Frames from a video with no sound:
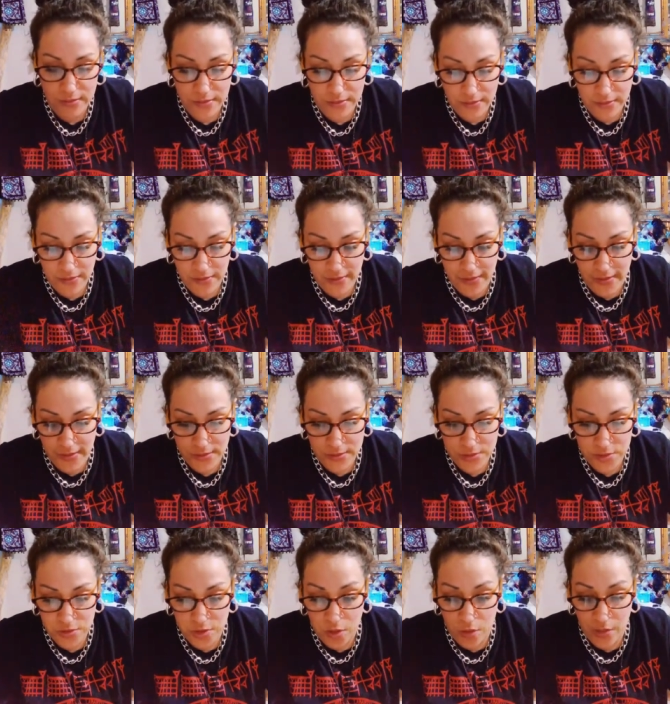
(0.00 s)
thing.
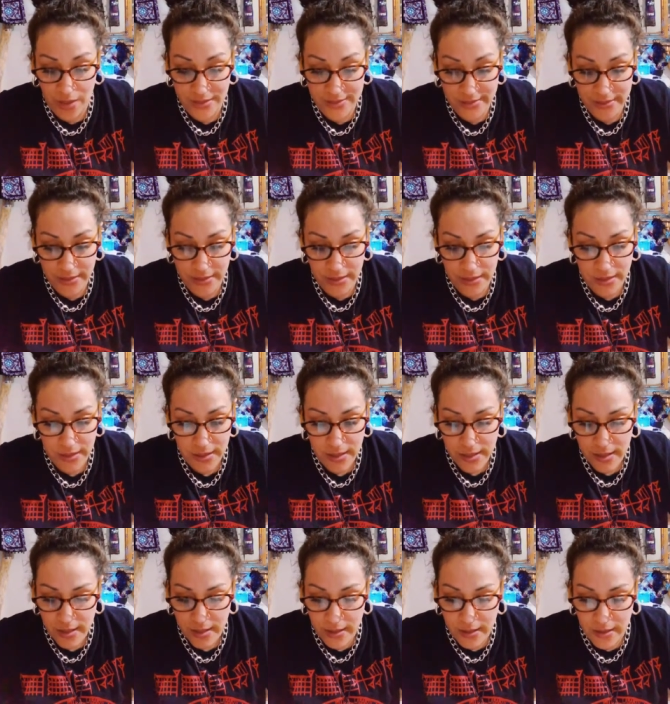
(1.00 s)
So I did.
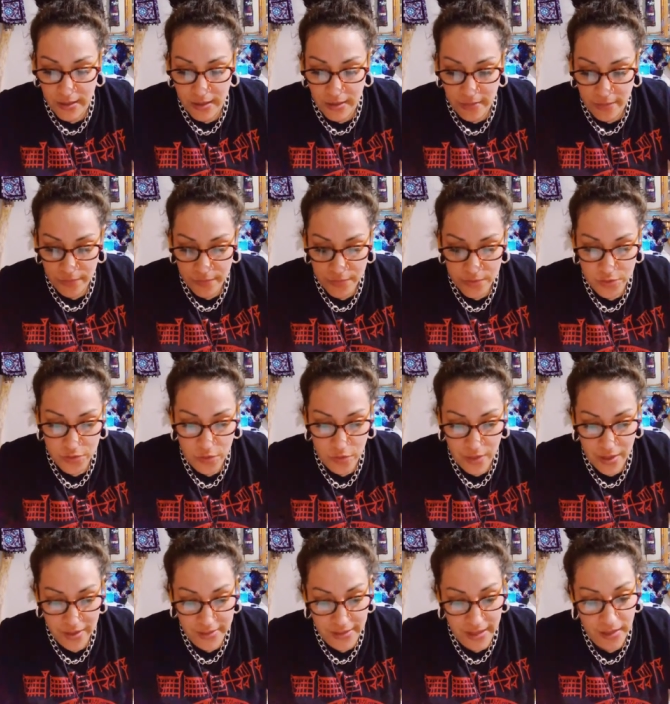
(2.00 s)
Um, so
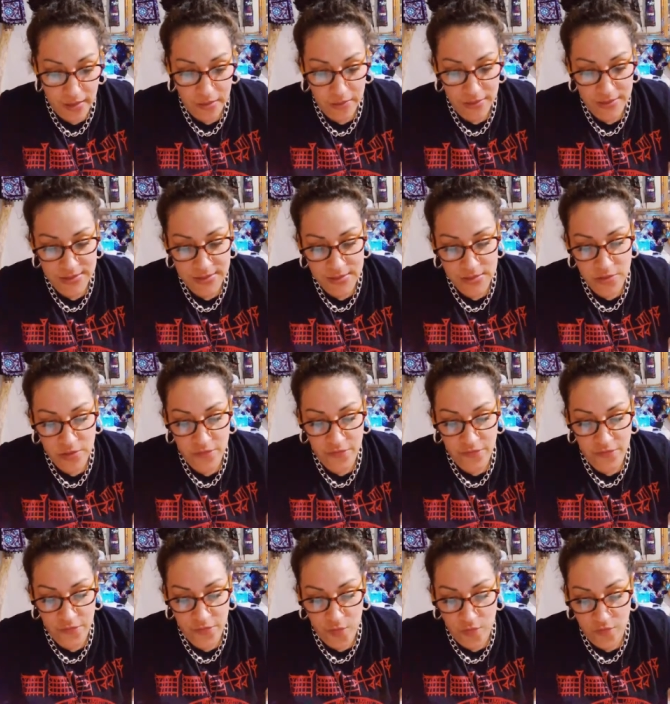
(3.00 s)
Anel is the
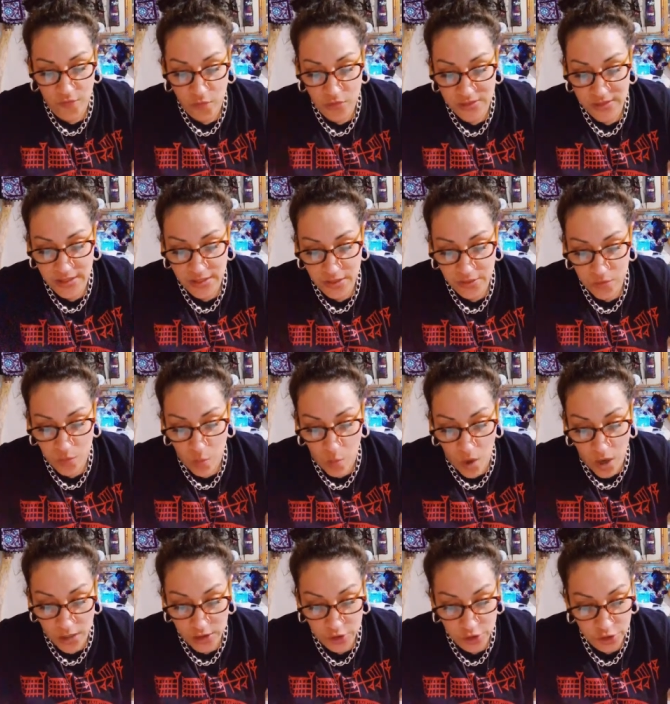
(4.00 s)
14th
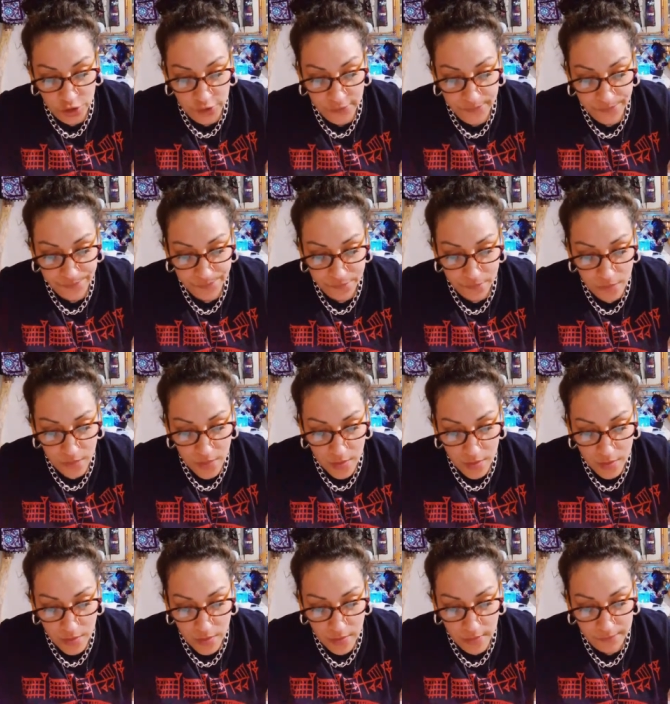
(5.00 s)
Watcher.
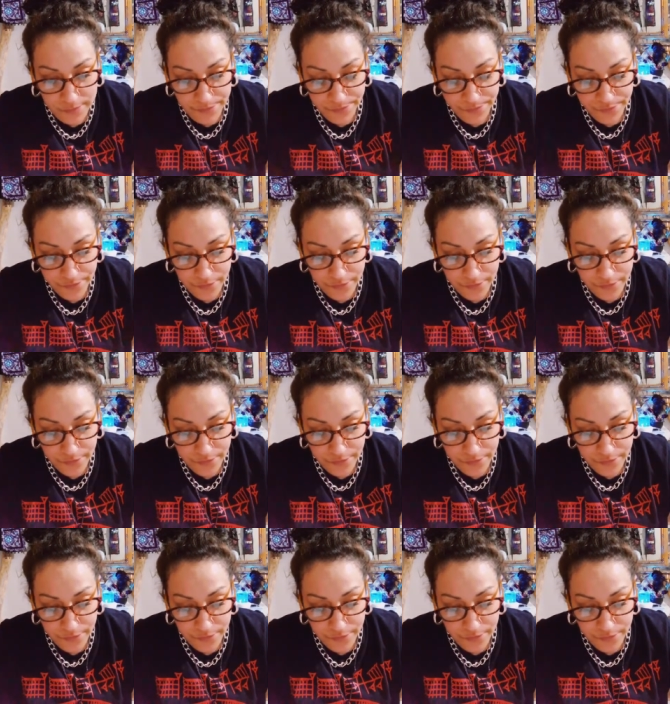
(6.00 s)
Um,